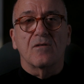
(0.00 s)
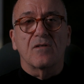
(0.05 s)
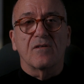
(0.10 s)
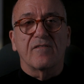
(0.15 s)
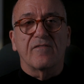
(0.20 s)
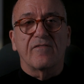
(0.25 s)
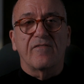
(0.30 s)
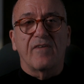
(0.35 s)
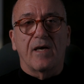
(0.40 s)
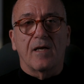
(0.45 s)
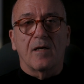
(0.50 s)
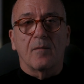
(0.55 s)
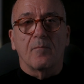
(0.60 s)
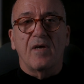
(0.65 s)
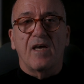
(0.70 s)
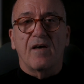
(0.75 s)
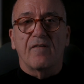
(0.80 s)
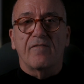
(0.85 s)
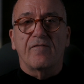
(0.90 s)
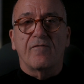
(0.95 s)
the Phantom
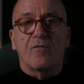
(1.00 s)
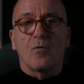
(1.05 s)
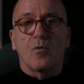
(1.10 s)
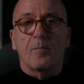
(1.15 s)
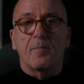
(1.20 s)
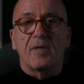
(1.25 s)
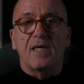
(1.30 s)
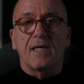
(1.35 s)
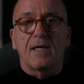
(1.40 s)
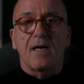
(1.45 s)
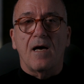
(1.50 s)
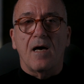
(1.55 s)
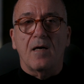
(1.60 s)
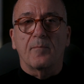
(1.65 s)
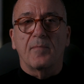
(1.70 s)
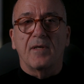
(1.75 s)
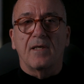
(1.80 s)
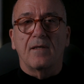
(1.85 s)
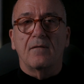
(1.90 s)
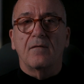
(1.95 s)
F-4B
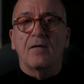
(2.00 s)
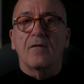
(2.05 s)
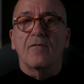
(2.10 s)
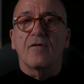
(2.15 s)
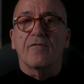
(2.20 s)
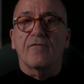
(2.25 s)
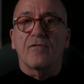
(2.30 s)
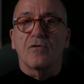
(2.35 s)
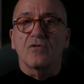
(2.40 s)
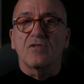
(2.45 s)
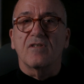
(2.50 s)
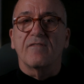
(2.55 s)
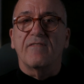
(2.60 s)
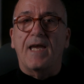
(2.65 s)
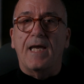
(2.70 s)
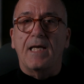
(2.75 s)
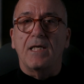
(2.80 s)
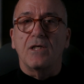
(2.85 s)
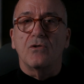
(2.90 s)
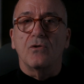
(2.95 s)
cockpit, the first of
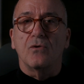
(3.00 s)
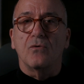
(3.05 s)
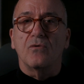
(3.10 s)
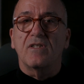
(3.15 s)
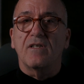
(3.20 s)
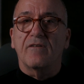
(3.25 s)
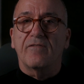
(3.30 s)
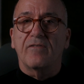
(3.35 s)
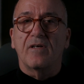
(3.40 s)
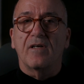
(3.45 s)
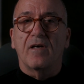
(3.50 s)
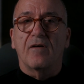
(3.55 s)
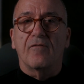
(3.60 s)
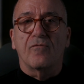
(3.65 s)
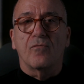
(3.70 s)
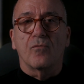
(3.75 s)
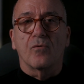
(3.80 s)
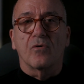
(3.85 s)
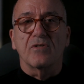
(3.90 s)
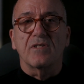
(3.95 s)
82 different
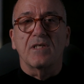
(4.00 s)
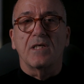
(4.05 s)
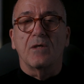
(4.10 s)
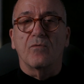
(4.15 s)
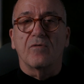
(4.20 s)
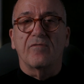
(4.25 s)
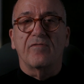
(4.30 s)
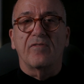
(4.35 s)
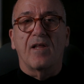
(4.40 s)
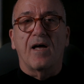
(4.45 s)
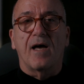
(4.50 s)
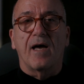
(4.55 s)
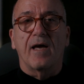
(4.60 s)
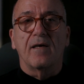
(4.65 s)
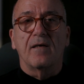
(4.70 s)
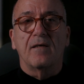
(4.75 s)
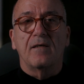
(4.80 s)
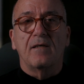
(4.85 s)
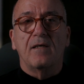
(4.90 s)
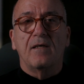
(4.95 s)
F-4s he would fly,
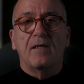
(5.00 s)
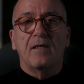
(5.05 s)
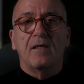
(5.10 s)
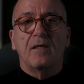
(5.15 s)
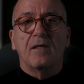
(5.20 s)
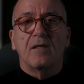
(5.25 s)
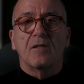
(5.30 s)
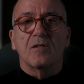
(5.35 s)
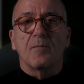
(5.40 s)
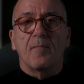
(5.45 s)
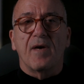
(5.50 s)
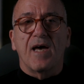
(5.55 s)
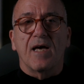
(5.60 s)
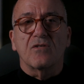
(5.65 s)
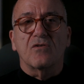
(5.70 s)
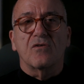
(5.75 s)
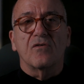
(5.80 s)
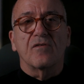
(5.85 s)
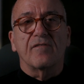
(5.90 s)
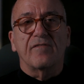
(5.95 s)
to
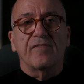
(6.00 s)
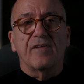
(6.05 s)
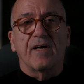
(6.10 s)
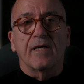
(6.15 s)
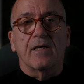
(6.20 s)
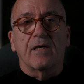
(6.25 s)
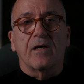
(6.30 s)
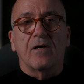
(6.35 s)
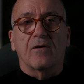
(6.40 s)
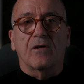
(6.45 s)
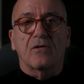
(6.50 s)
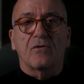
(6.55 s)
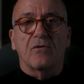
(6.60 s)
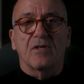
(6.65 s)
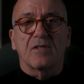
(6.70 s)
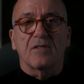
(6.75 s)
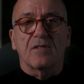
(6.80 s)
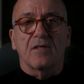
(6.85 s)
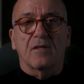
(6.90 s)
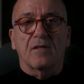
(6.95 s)
master the flight
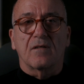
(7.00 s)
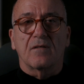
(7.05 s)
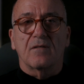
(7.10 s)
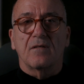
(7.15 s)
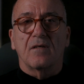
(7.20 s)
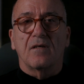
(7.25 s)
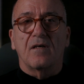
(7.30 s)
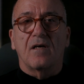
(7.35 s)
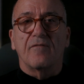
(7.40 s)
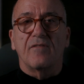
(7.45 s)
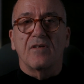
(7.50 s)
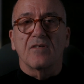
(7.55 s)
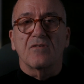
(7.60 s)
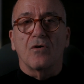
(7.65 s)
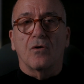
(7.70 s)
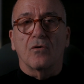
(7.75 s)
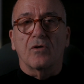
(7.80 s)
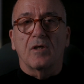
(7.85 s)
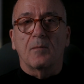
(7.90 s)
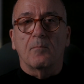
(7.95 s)
characteristics of this
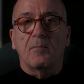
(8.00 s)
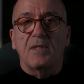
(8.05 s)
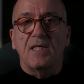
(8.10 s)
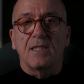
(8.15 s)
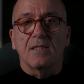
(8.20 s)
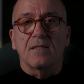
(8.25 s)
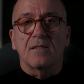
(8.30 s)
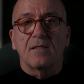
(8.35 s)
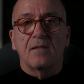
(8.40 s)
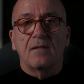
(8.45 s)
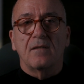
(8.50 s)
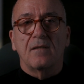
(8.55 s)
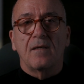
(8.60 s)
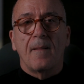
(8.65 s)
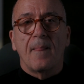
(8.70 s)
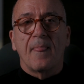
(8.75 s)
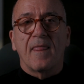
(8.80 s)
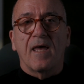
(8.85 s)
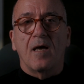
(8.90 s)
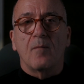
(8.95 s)
hulking beast.
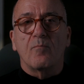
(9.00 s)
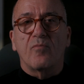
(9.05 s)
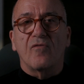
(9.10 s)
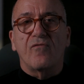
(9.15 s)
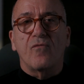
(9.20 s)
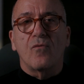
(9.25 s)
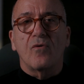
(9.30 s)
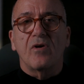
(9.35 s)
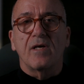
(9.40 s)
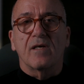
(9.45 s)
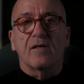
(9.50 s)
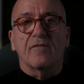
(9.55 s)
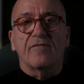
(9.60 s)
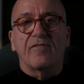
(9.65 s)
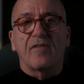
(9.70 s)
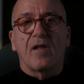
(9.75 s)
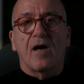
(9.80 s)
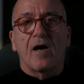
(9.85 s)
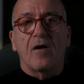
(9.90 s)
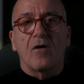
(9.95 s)
And before he could
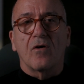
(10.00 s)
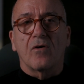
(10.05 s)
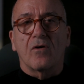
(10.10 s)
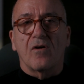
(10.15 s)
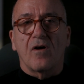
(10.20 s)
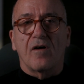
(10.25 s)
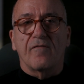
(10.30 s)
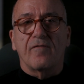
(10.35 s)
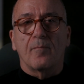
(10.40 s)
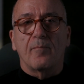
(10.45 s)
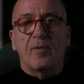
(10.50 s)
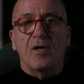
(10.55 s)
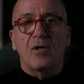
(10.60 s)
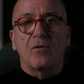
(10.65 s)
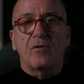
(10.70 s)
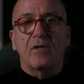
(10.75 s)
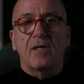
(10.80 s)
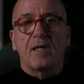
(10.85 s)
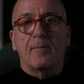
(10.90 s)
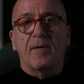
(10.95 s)
fly on and off a
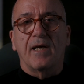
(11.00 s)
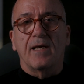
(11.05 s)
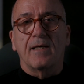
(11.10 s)
boat, he made